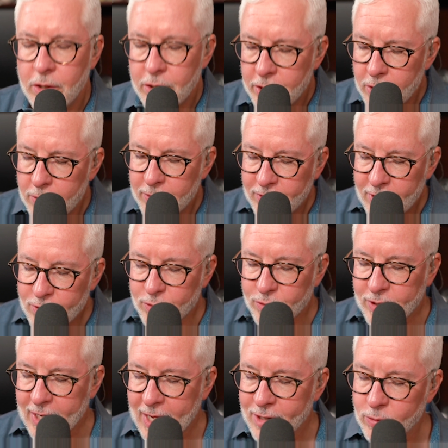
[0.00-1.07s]
It's
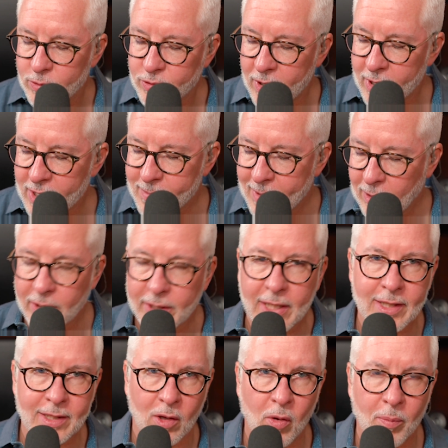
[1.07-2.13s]
interesting. As you were talking about
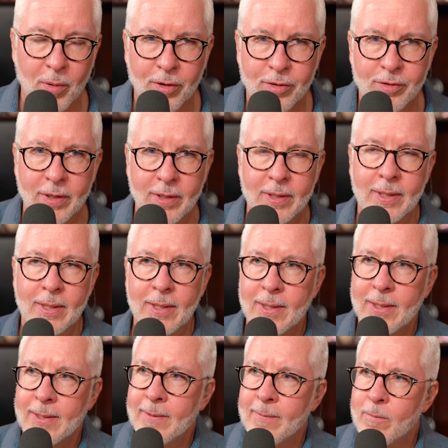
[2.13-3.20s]
looking at the whole person,
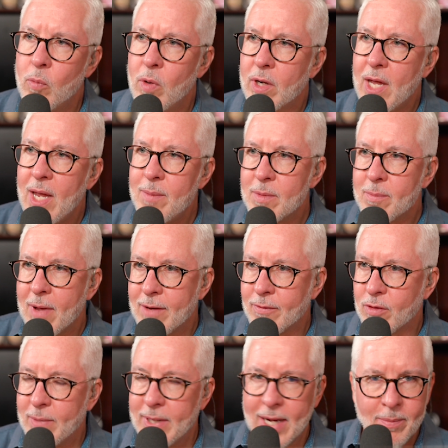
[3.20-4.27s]
what came to mind
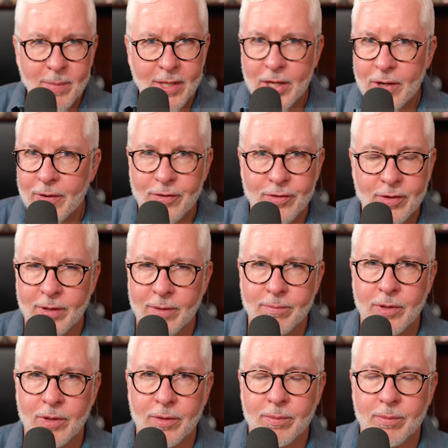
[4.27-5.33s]
for me, and I'd be curious to
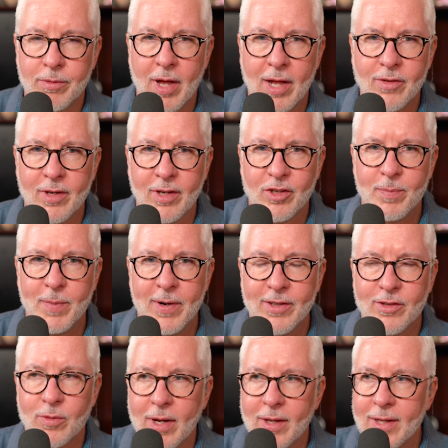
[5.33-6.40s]
your thoughts and
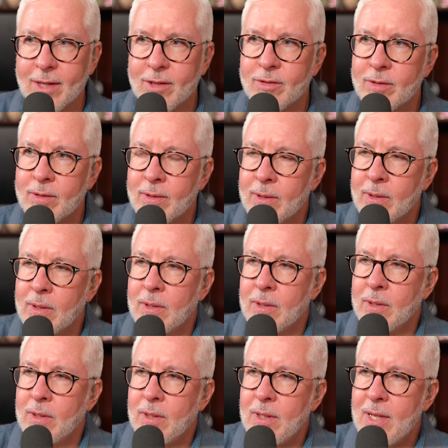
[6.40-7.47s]
experience around this.
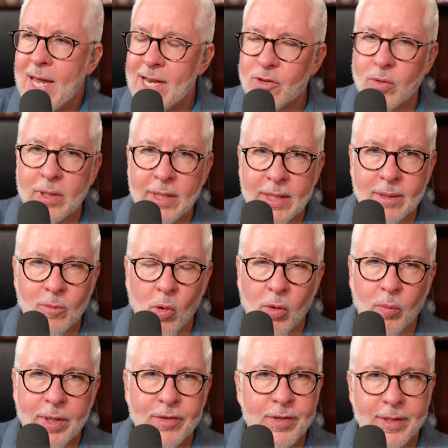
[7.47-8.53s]
Naturally, in
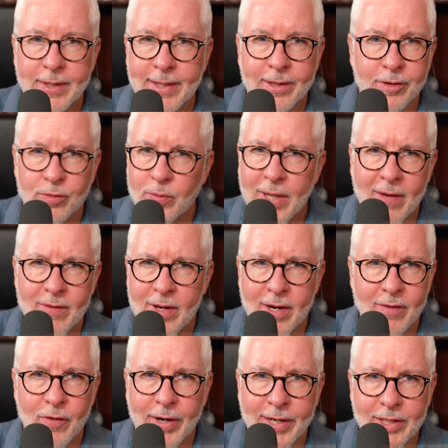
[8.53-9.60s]
more recent years, we haven't
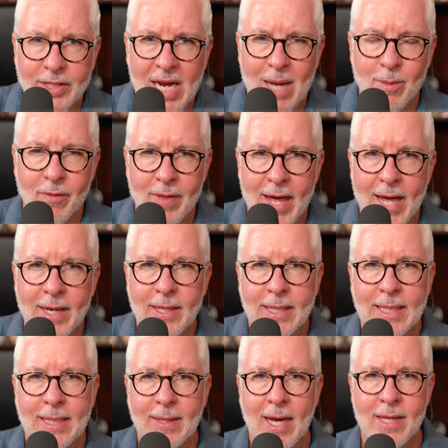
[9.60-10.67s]
done a very good job of that.
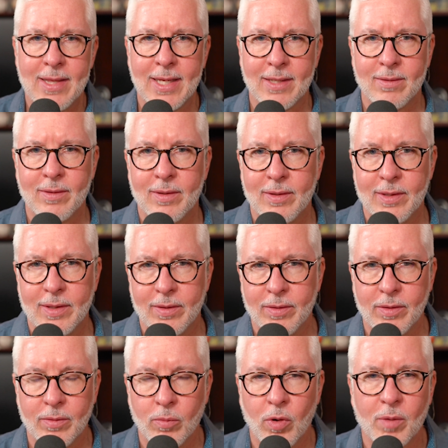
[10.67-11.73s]
I think
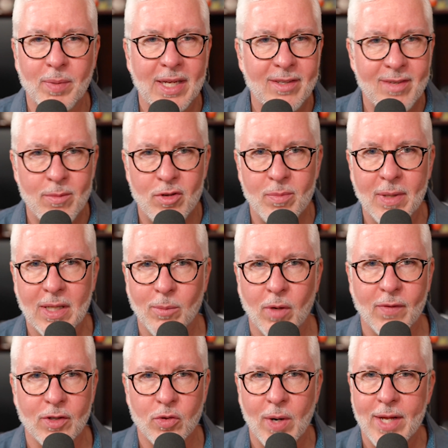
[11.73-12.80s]
the workplace seems to be a little more
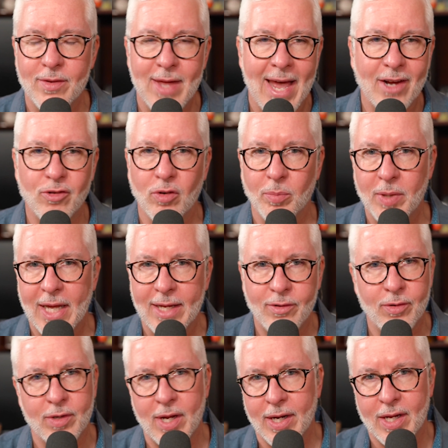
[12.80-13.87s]
of a transactional
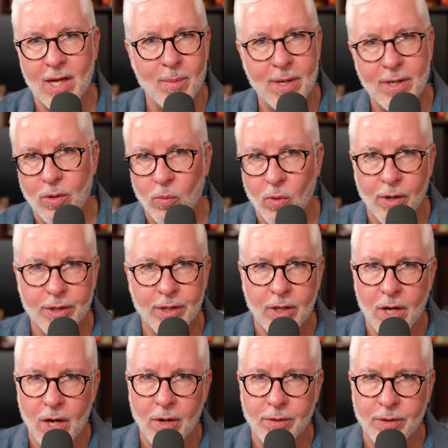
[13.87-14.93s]
place. You kind of come in, you work, you
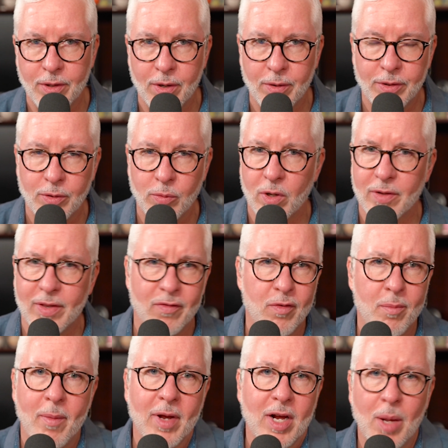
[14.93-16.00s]
go, and you work there for
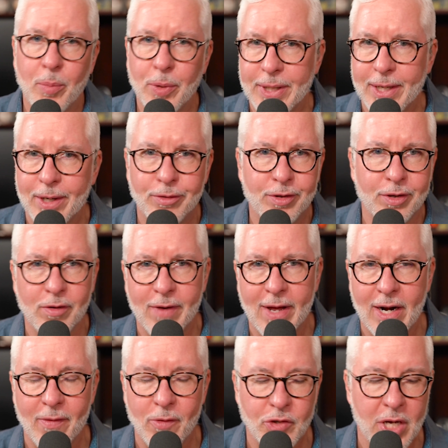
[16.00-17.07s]
maybe a couple of years, you go
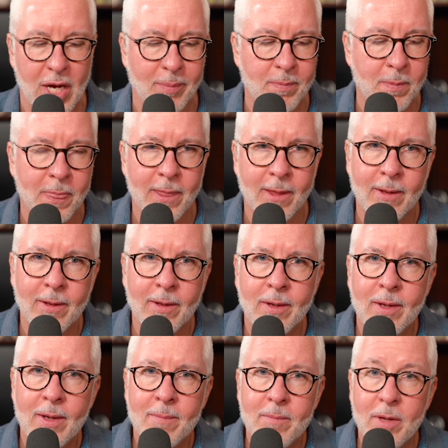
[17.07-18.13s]
find another job.
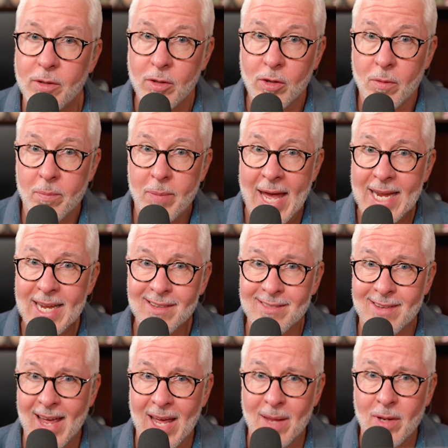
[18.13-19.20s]
But you go back in
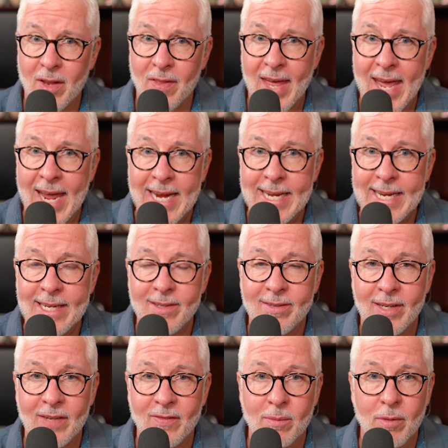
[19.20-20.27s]
time into the 80s
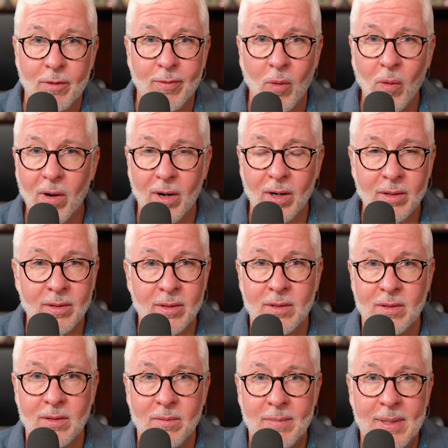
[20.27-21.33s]
and even before,
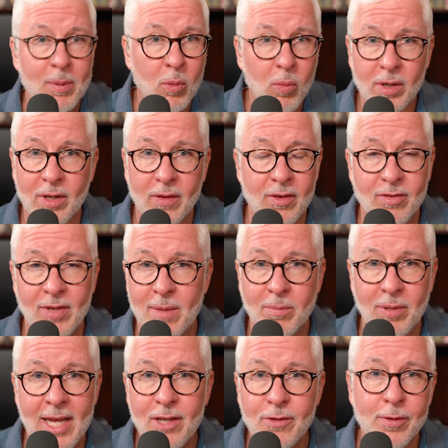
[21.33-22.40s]
people worked at the same
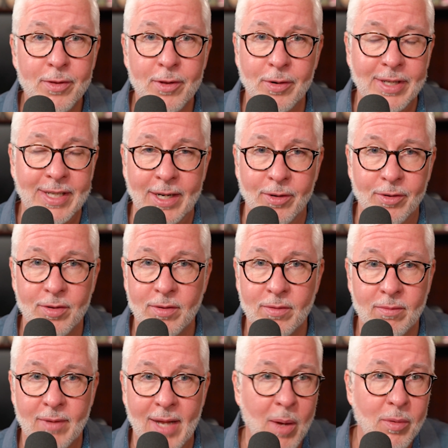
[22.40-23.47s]
place for 30 years.
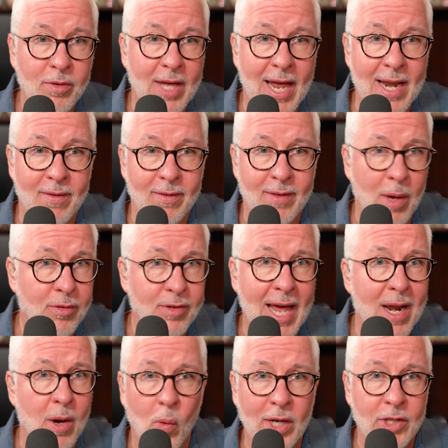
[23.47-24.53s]
That was
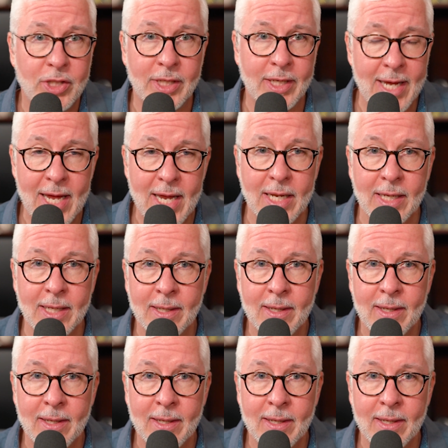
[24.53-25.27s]
kind of what you did.